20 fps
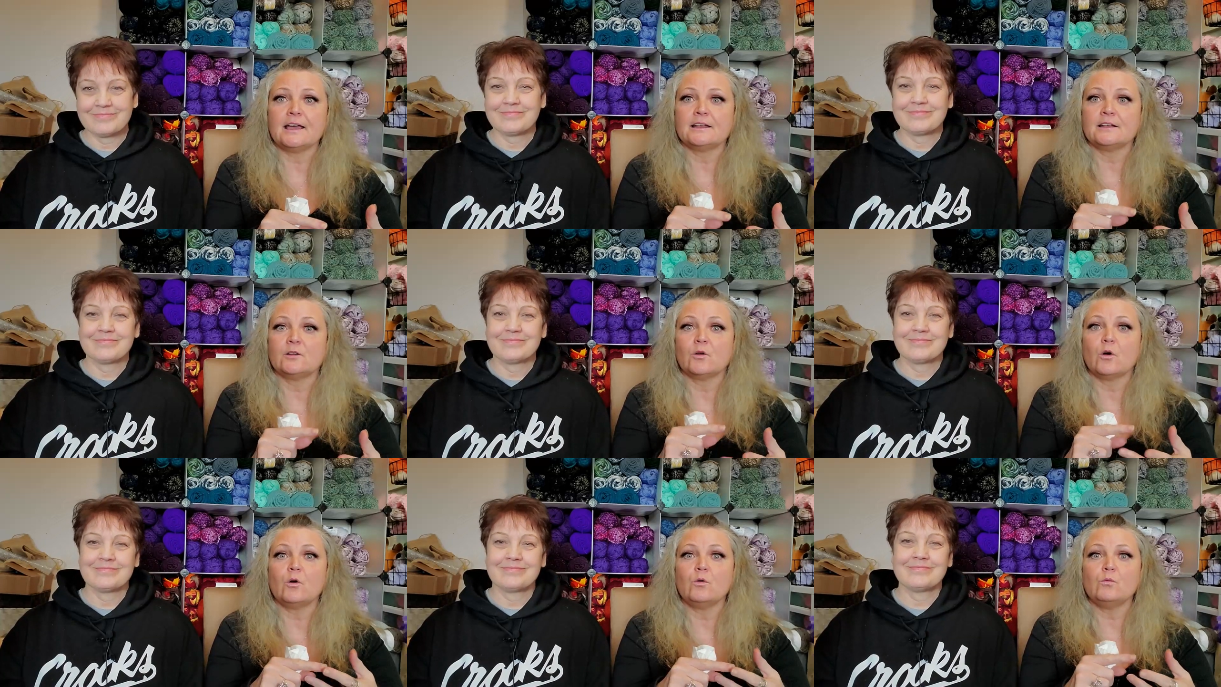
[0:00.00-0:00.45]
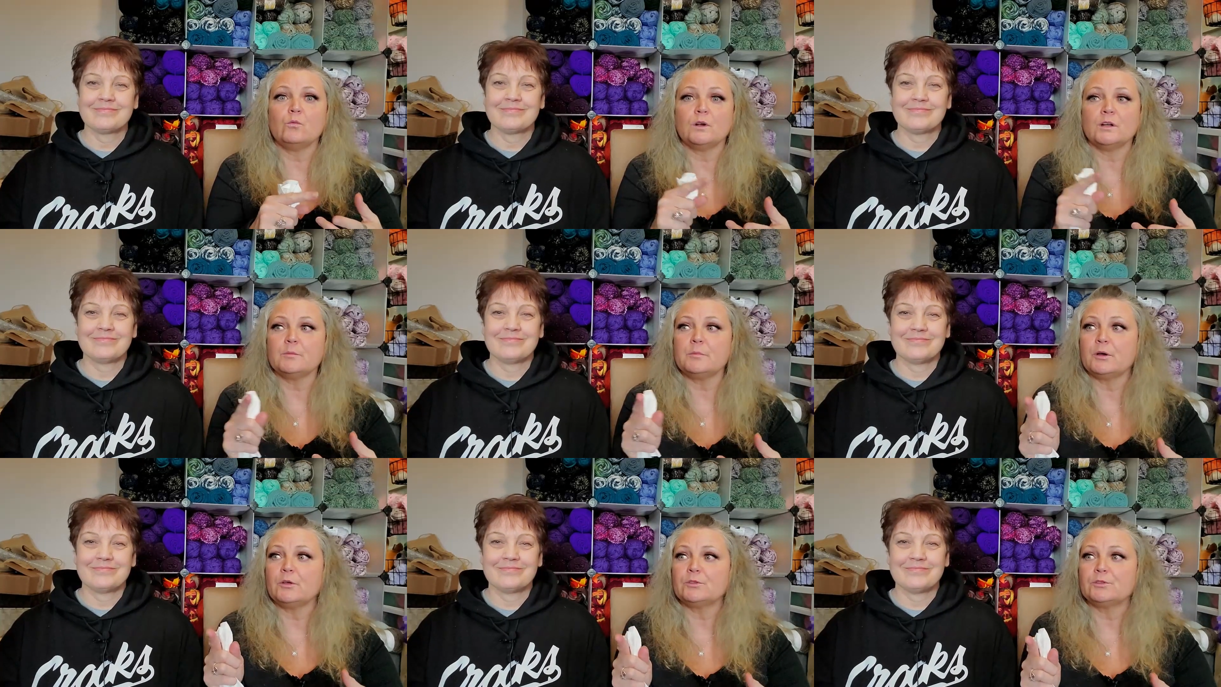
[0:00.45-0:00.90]
Speaker 1: And oh,
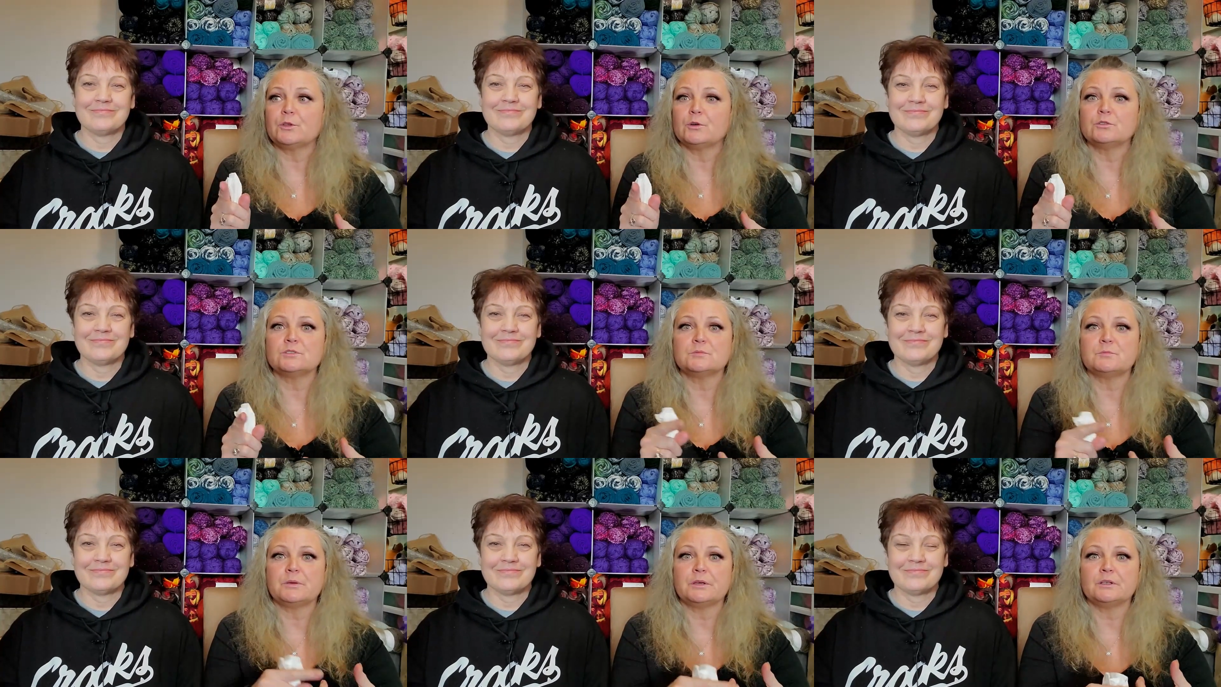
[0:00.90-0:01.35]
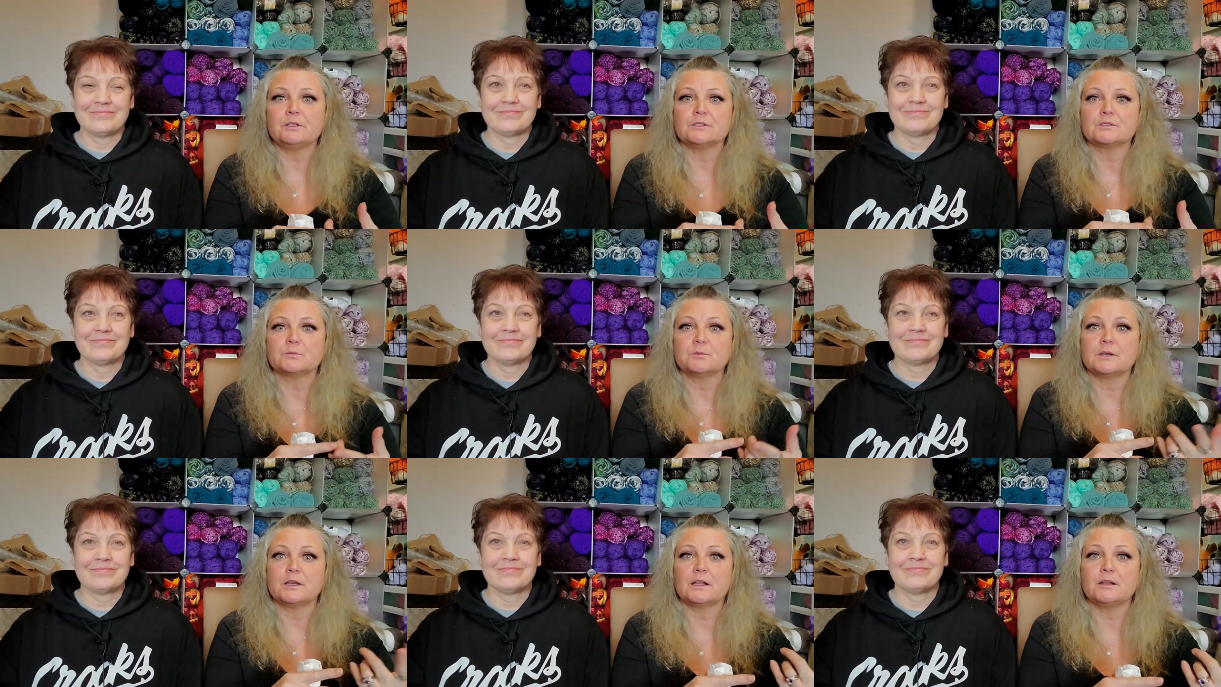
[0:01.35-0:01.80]
what about those
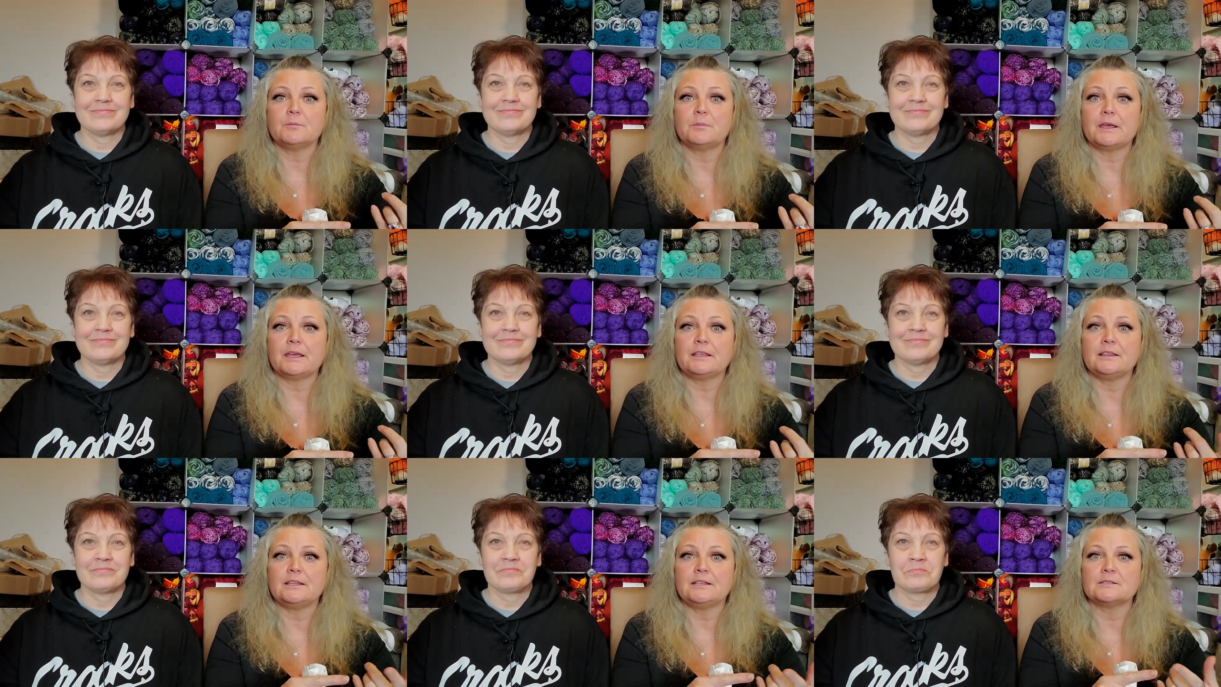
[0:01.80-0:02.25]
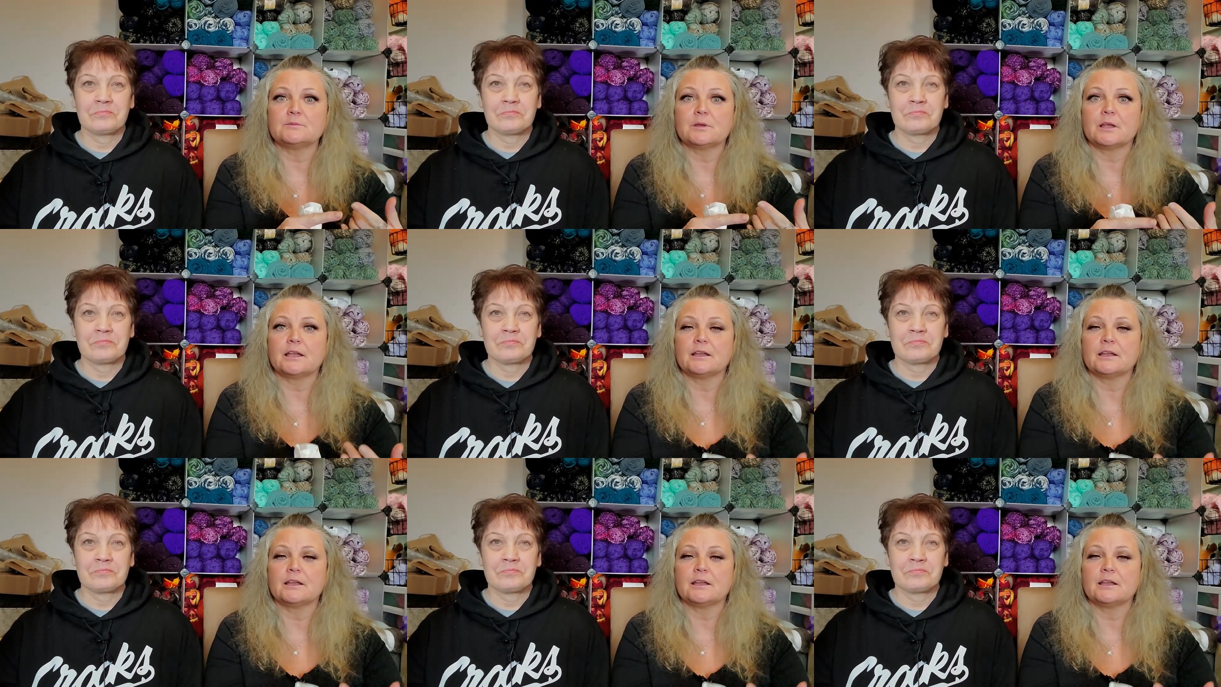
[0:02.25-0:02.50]
bills? We got to pay these.